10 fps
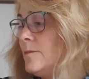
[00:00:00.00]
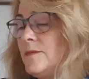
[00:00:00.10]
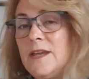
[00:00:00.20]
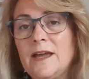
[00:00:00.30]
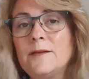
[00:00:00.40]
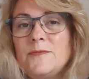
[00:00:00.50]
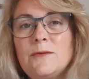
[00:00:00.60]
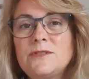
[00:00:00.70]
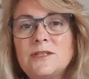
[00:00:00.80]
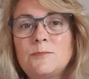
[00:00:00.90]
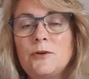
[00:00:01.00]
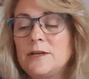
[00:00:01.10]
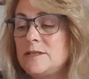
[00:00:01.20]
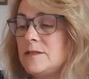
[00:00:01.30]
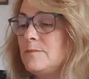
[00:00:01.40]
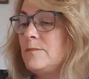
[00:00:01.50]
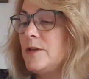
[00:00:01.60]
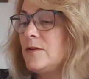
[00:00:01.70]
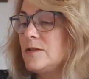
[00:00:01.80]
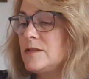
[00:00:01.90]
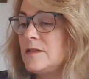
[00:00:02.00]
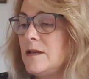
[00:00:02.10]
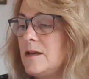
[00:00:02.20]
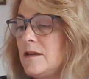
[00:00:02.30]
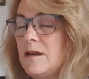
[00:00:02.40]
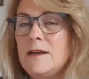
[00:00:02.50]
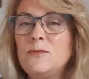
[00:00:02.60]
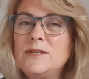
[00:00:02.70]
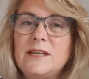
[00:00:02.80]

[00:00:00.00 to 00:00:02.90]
Yeah, that was a surprise, because I always